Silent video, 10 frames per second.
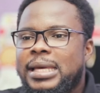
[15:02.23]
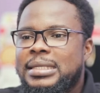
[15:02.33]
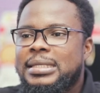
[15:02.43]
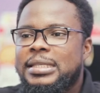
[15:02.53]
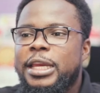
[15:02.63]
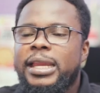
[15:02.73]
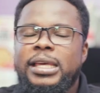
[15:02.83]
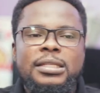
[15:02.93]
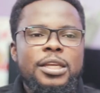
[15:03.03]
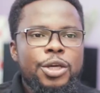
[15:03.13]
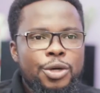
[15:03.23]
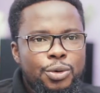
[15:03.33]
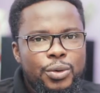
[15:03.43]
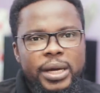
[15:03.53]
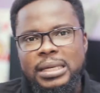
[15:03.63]
It's
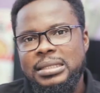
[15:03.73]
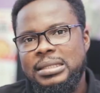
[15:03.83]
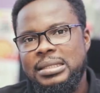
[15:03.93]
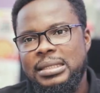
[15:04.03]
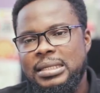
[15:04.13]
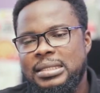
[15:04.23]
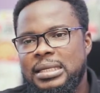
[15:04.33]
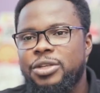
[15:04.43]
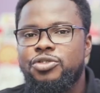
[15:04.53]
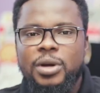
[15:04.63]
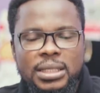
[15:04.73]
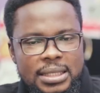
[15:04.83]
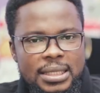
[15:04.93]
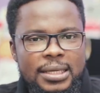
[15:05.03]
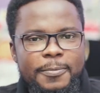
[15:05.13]
new, it's
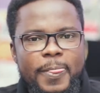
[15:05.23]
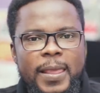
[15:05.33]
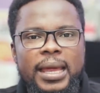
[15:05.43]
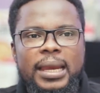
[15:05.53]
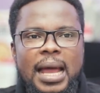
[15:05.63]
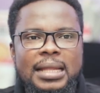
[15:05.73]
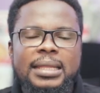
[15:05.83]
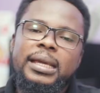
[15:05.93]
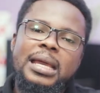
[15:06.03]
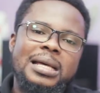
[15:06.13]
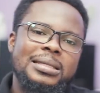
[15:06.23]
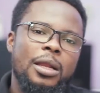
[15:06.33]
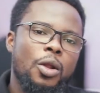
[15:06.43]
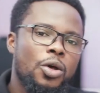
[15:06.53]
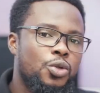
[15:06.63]
interesting, and I think it has a
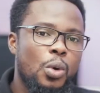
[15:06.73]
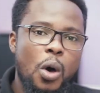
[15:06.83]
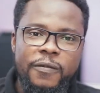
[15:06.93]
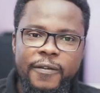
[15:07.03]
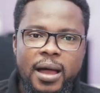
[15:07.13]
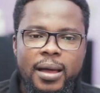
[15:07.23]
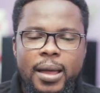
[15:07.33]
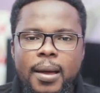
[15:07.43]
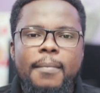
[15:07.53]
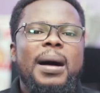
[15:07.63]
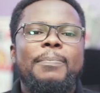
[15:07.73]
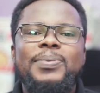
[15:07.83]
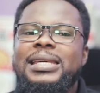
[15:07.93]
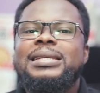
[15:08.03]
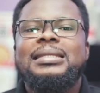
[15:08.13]
lot to offer. But
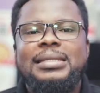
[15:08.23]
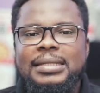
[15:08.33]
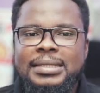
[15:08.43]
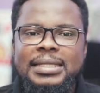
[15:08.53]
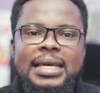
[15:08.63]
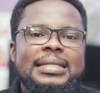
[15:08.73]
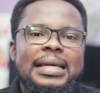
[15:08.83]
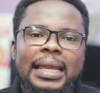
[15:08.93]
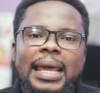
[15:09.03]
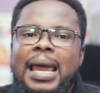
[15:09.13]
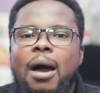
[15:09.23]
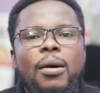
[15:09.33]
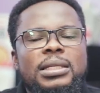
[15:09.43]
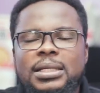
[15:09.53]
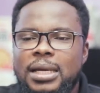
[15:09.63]
please, just clear
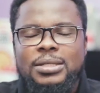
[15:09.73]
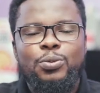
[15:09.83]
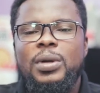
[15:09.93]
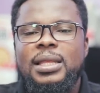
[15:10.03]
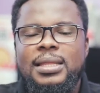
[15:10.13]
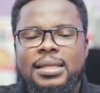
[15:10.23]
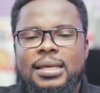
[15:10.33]
our chest with